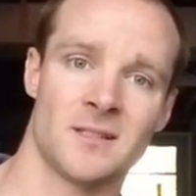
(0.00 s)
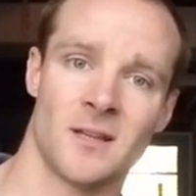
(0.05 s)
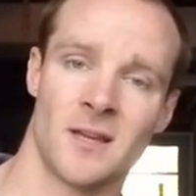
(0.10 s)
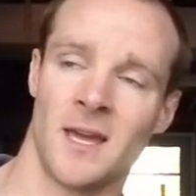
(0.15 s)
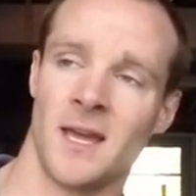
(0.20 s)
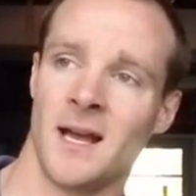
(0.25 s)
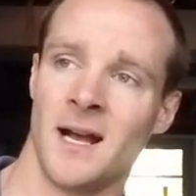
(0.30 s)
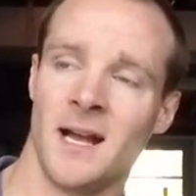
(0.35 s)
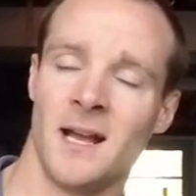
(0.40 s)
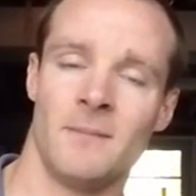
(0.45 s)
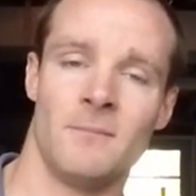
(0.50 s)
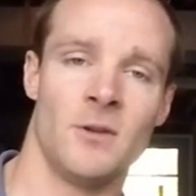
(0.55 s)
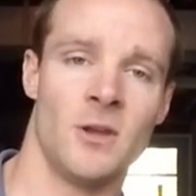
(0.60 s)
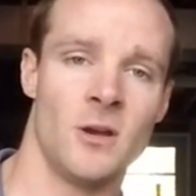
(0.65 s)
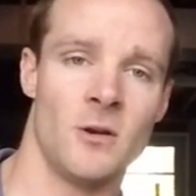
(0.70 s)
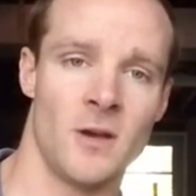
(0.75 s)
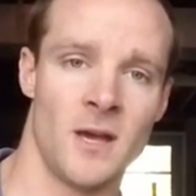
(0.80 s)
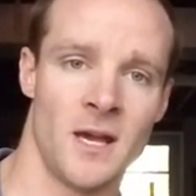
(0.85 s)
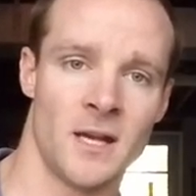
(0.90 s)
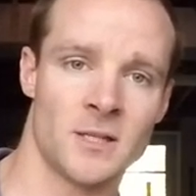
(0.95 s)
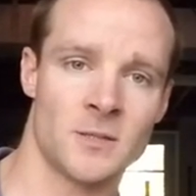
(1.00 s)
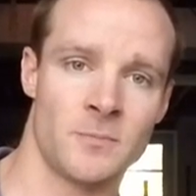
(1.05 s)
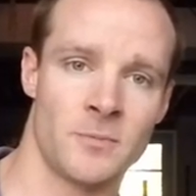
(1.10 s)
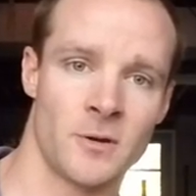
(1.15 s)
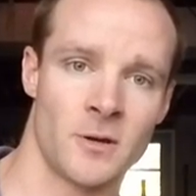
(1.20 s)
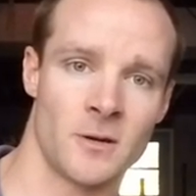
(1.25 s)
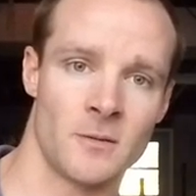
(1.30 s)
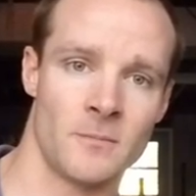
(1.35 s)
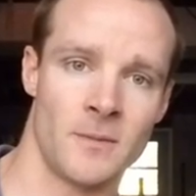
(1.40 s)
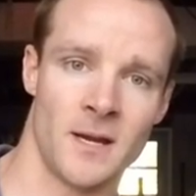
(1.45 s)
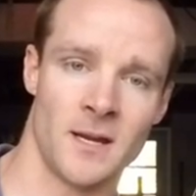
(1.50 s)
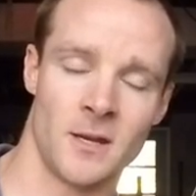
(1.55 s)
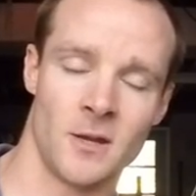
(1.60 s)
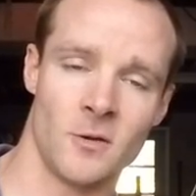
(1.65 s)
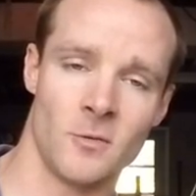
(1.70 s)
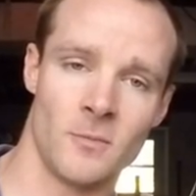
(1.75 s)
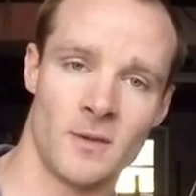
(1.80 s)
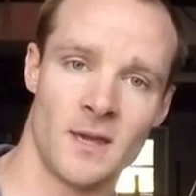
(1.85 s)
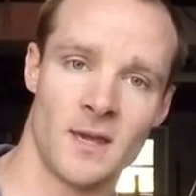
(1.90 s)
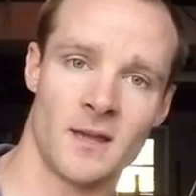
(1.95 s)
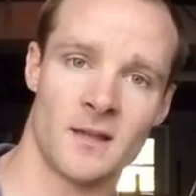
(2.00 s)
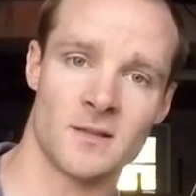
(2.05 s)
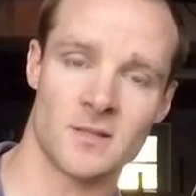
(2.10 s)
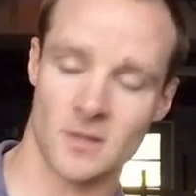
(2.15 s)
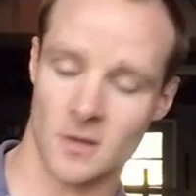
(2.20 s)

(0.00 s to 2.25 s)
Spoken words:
Okay, I am no expert by no means